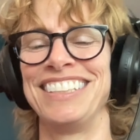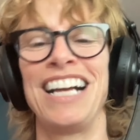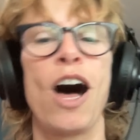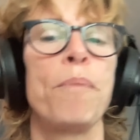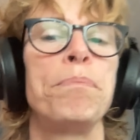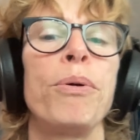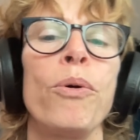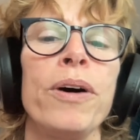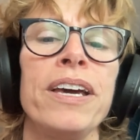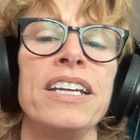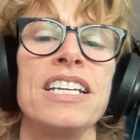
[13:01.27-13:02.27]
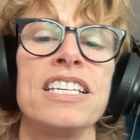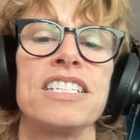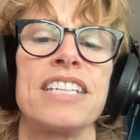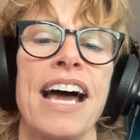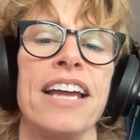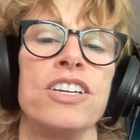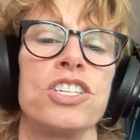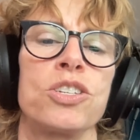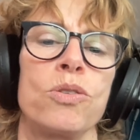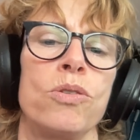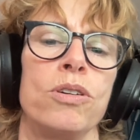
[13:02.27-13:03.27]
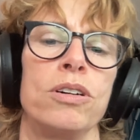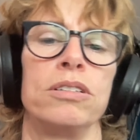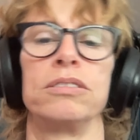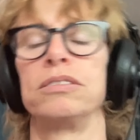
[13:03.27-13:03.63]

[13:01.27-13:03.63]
A boy and his dinosaur.